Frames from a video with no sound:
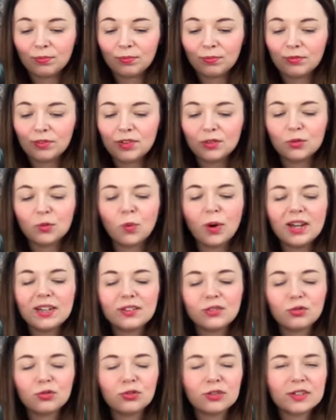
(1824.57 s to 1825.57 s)
It's quite
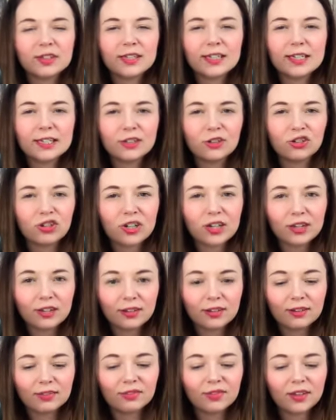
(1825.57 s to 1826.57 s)
strategic.
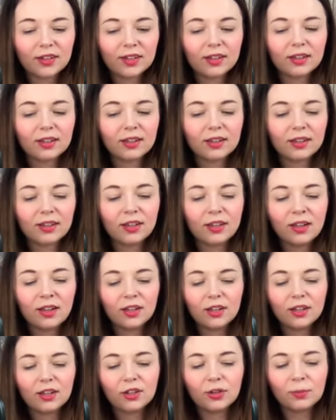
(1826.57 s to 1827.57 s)
I feel like
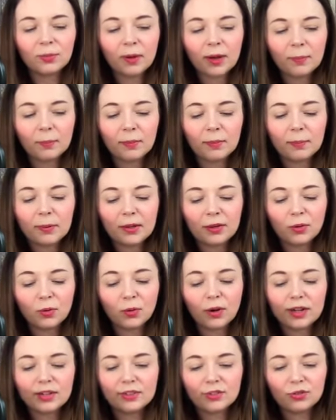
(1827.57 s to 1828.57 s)
you might be being
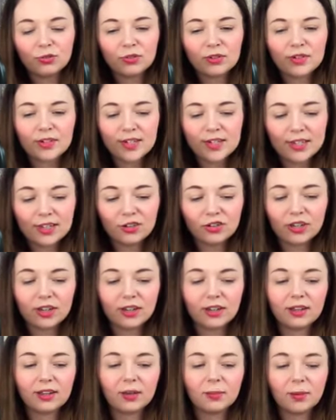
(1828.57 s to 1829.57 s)
quite
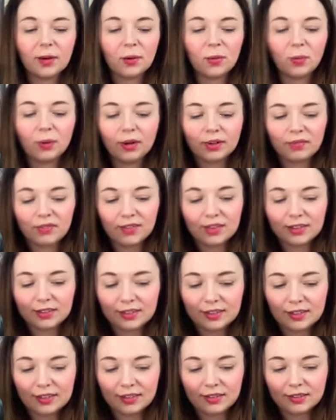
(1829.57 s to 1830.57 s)
strategic about whatever
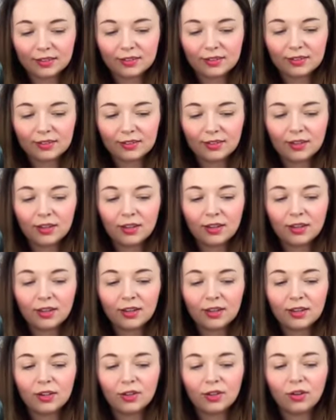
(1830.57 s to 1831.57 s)
this is.
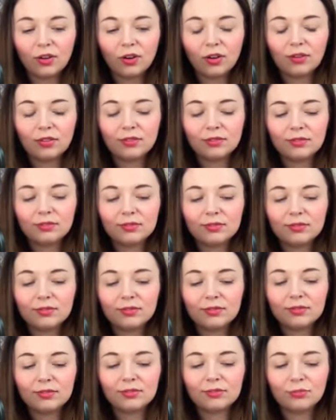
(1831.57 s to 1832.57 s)
You're not
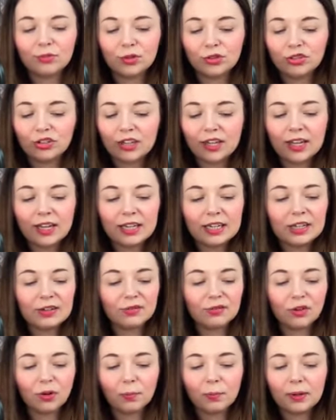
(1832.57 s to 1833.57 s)
rushing in,
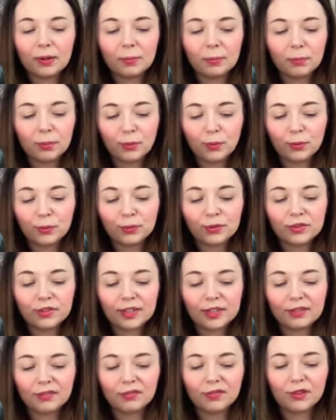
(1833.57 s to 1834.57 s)
you've not been
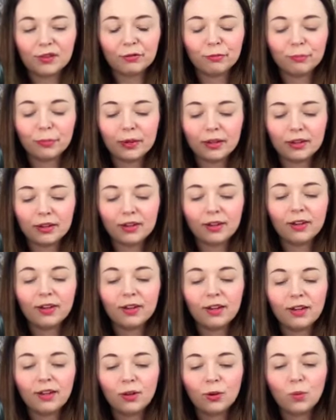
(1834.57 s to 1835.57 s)
impulsive, you've been
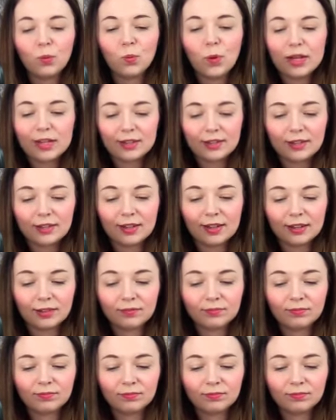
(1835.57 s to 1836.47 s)
waiting.